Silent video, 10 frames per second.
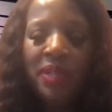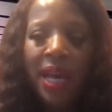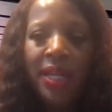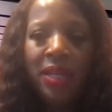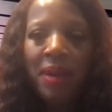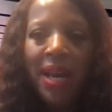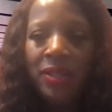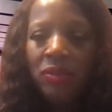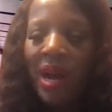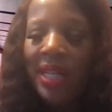that anybody
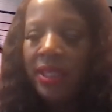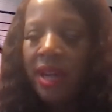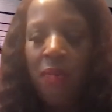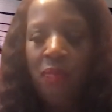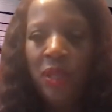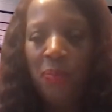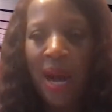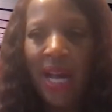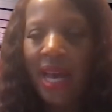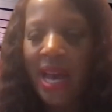that's watching the
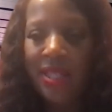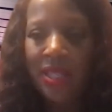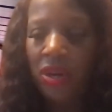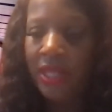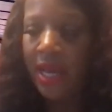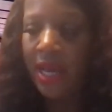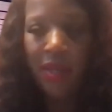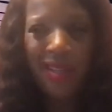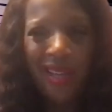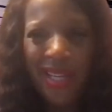podcast know that
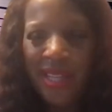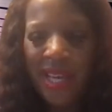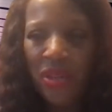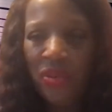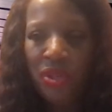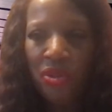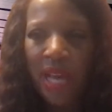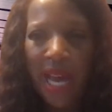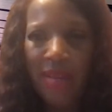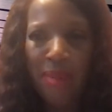anything you do, you
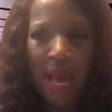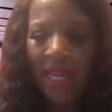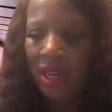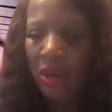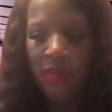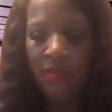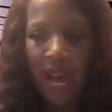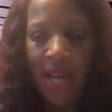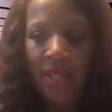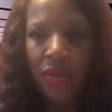got to back it up with
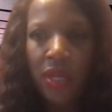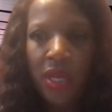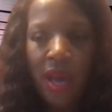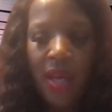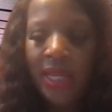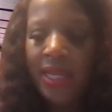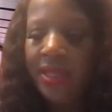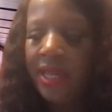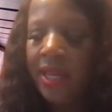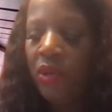value. And
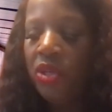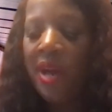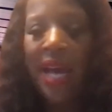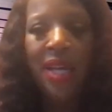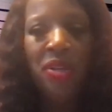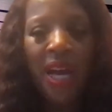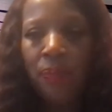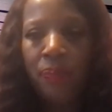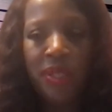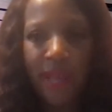anything you got to
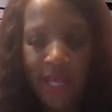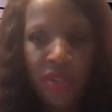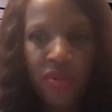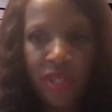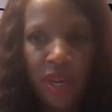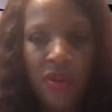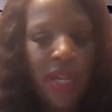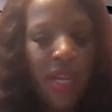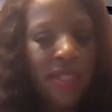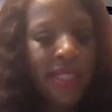protect yourself.
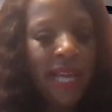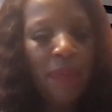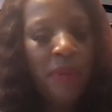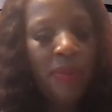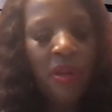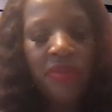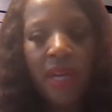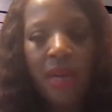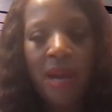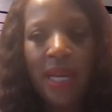It's just like people don't think
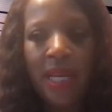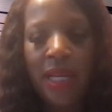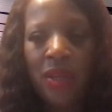about getting. That's